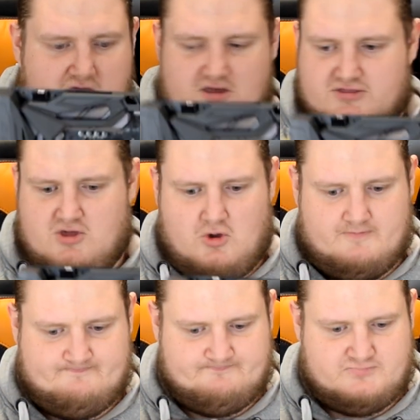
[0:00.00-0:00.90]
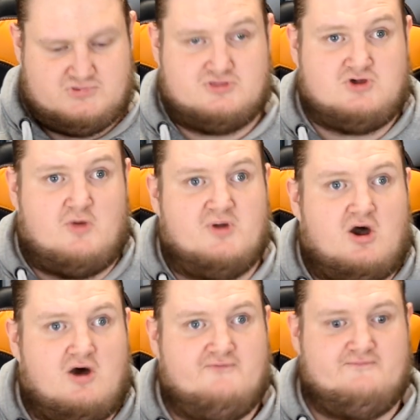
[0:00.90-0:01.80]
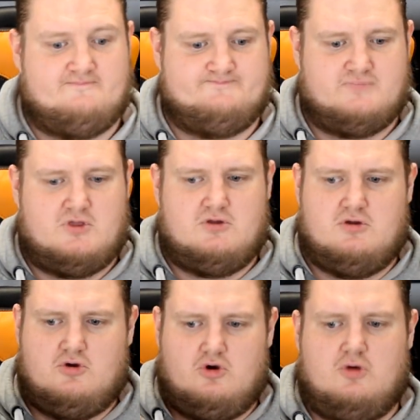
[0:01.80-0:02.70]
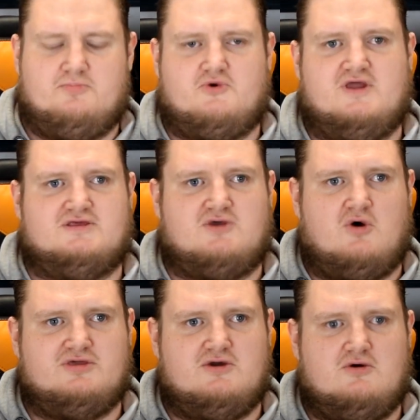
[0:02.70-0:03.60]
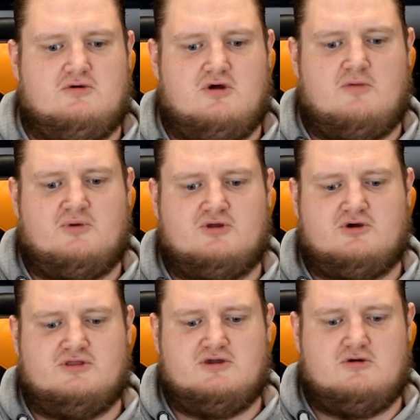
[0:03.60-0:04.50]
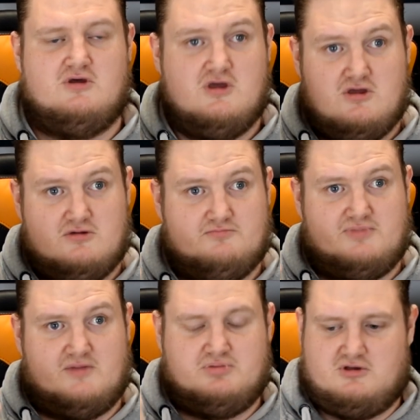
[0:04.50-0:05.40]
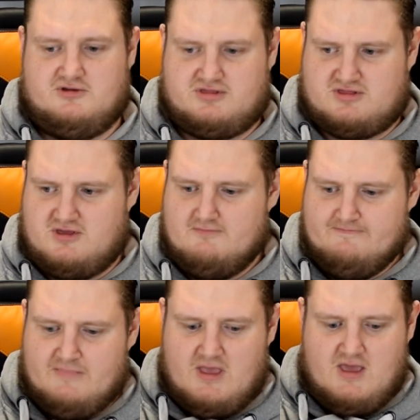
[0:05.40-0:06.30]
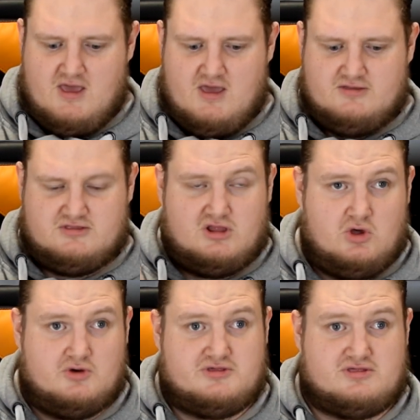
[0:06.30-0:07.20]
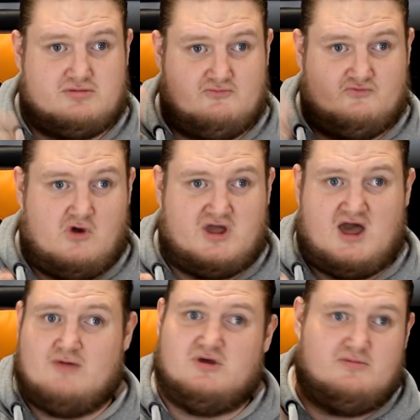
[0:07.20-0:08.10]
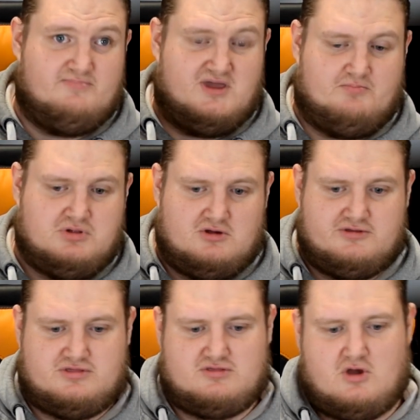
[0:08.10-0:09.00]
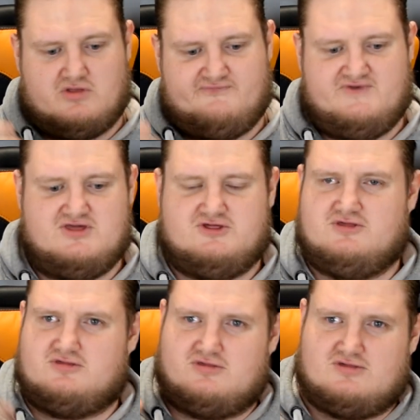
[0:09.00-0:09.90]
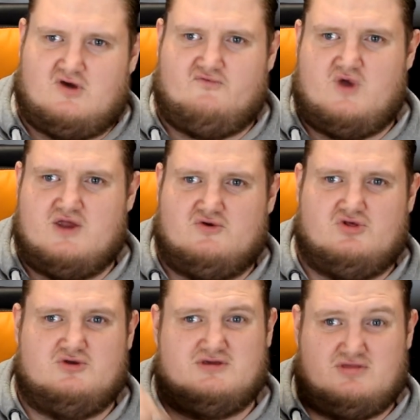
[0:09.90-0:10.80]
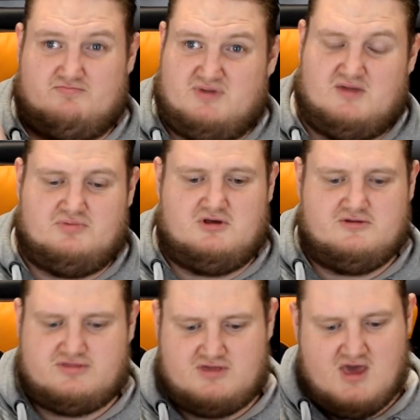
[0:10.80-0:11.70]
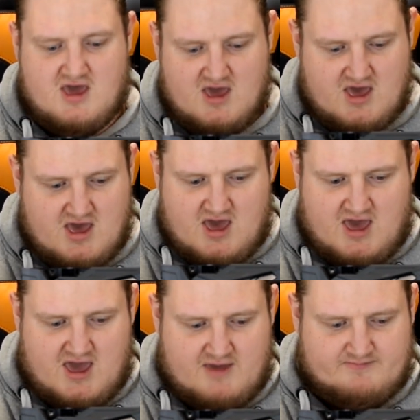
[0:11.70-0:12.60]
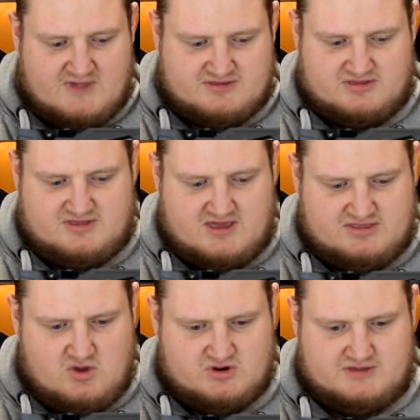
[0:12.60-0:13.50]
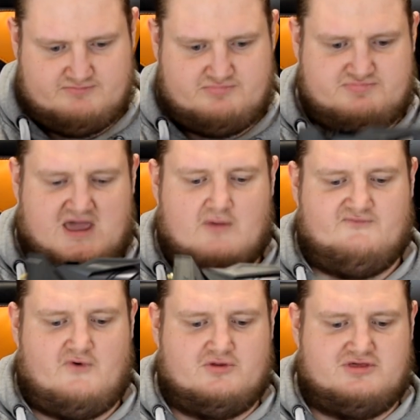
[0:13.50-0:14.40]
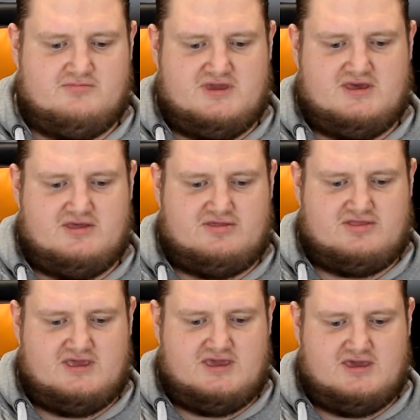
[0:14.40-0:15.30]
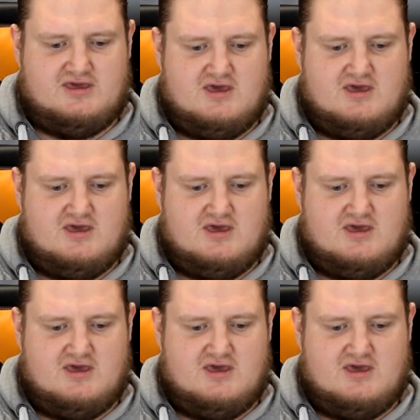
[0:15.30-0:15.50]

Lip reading: so to top it off, upgraded audio, onboard audio, big plus. The looks, ROG Armor, big plus. All the features, the software included is a big plus. As I said, the only downfall to me is the